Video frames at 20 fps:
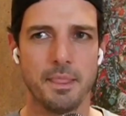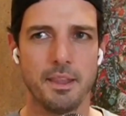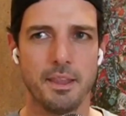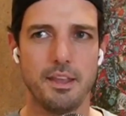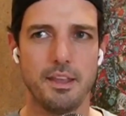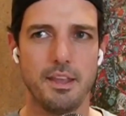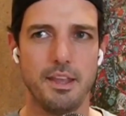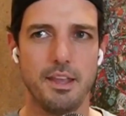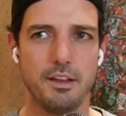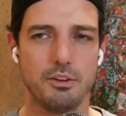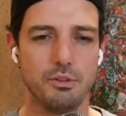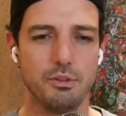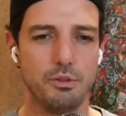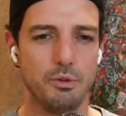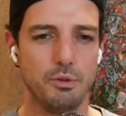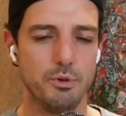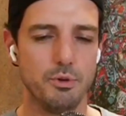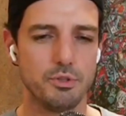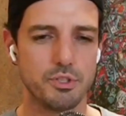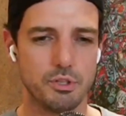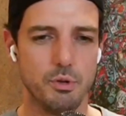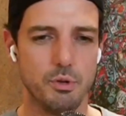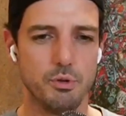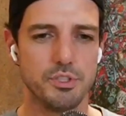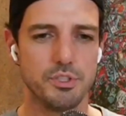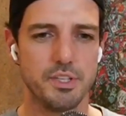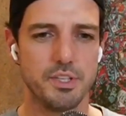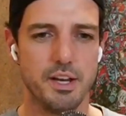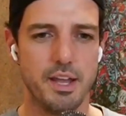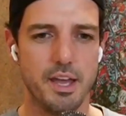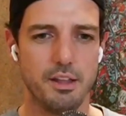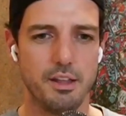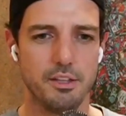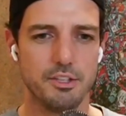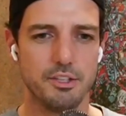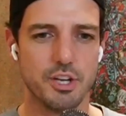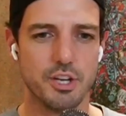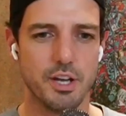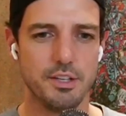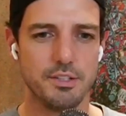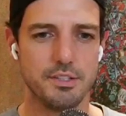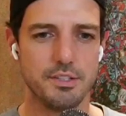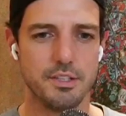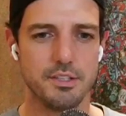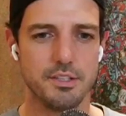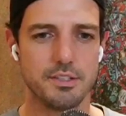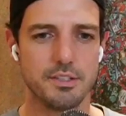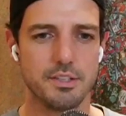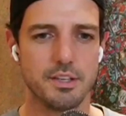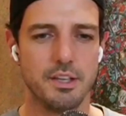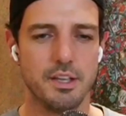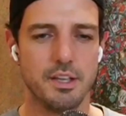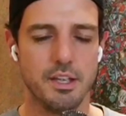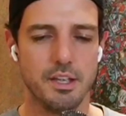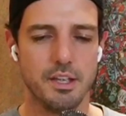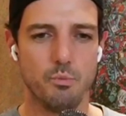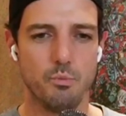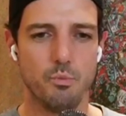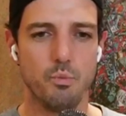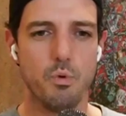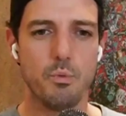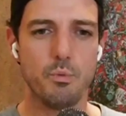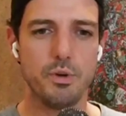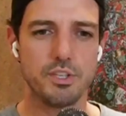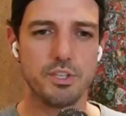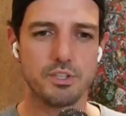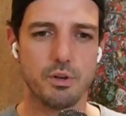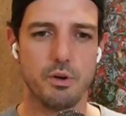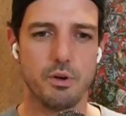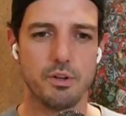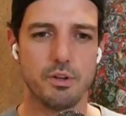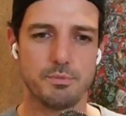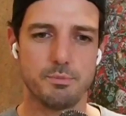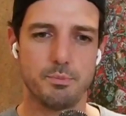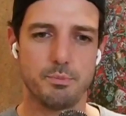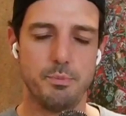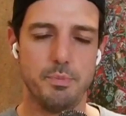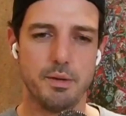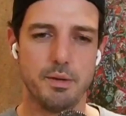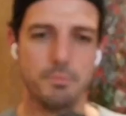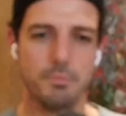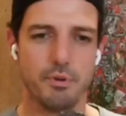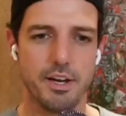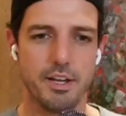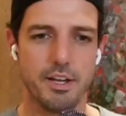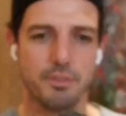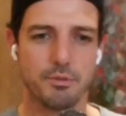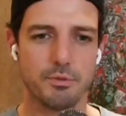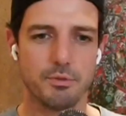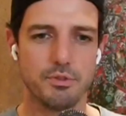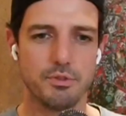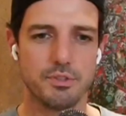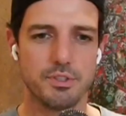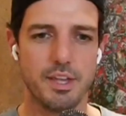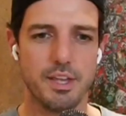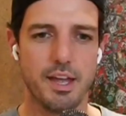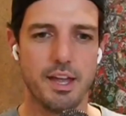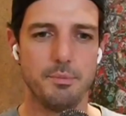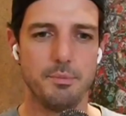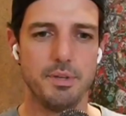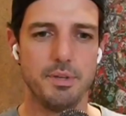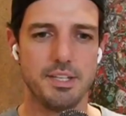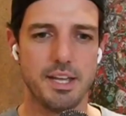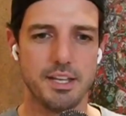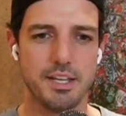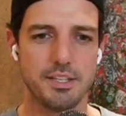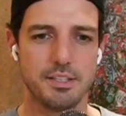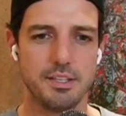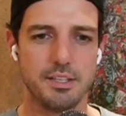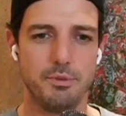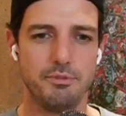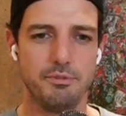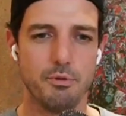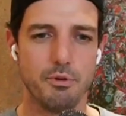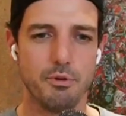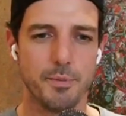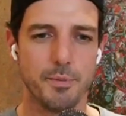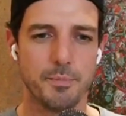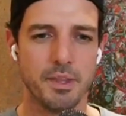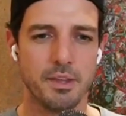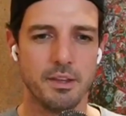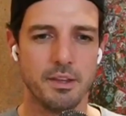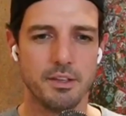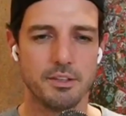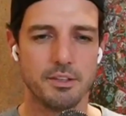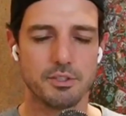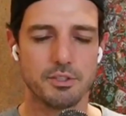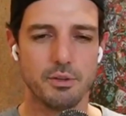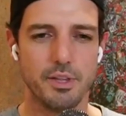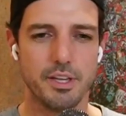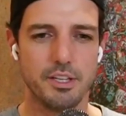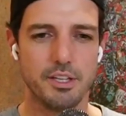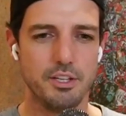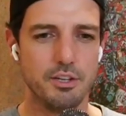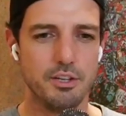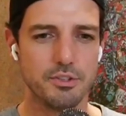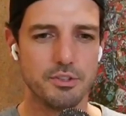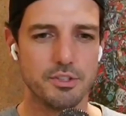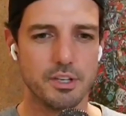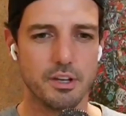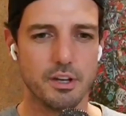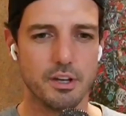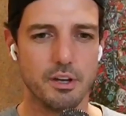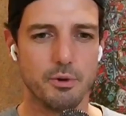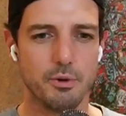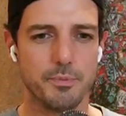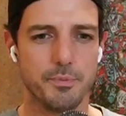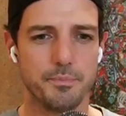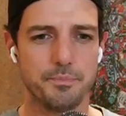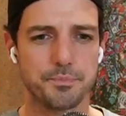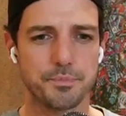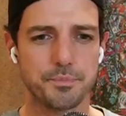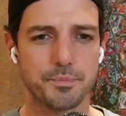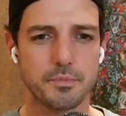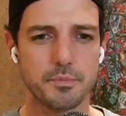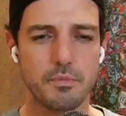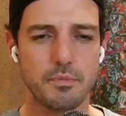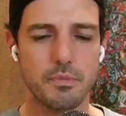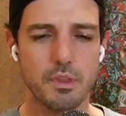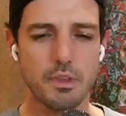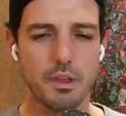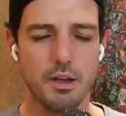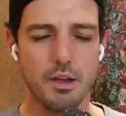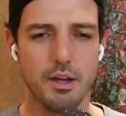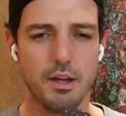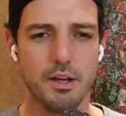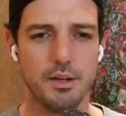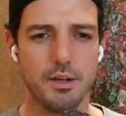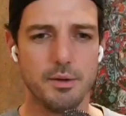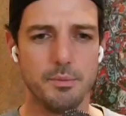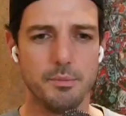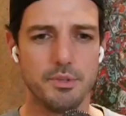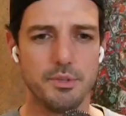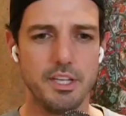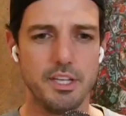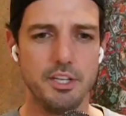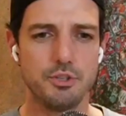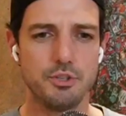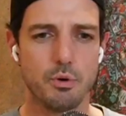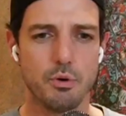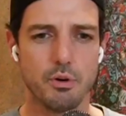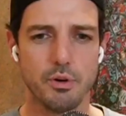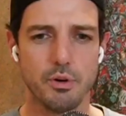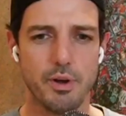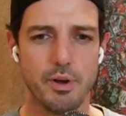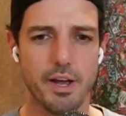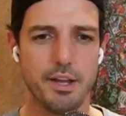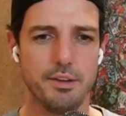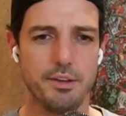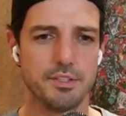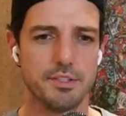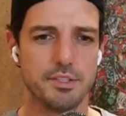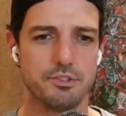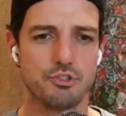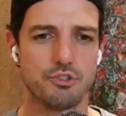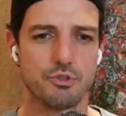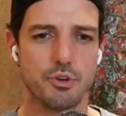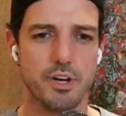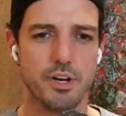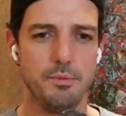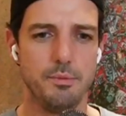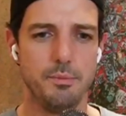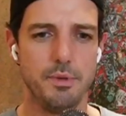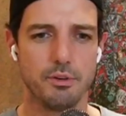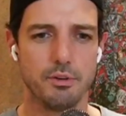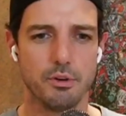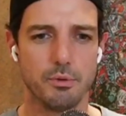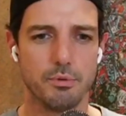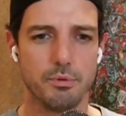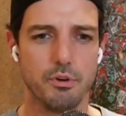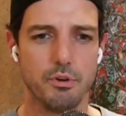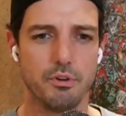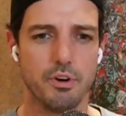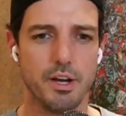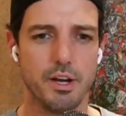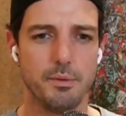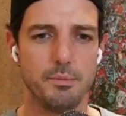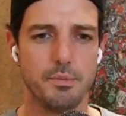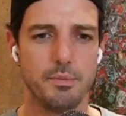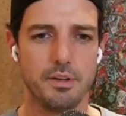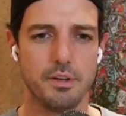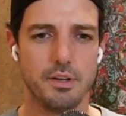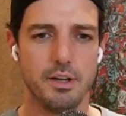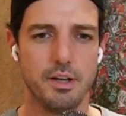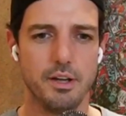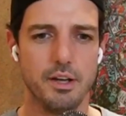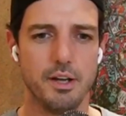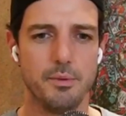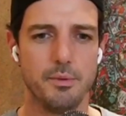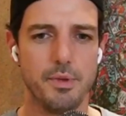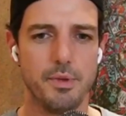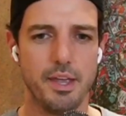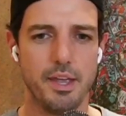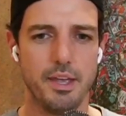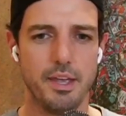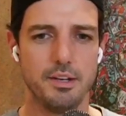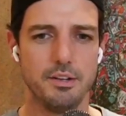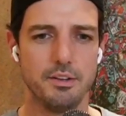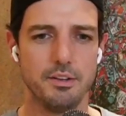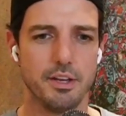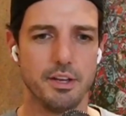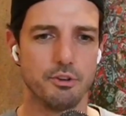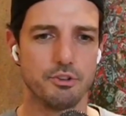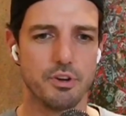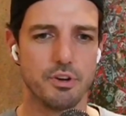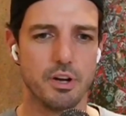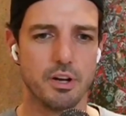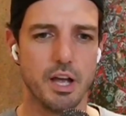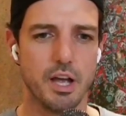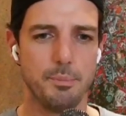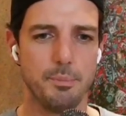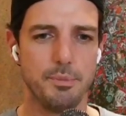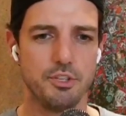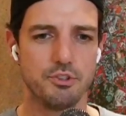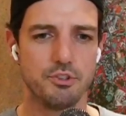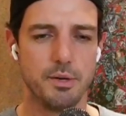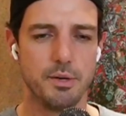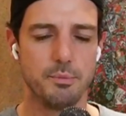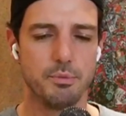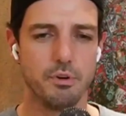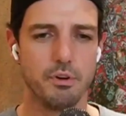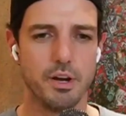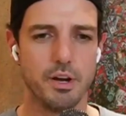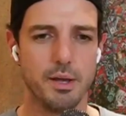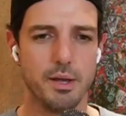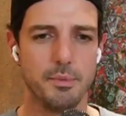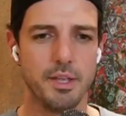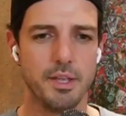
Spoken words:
it most closely analogizes what we saw as big breakthroughs that had been tested before. So like years ago, eToro had this trade mirror program, and like our copy trade program.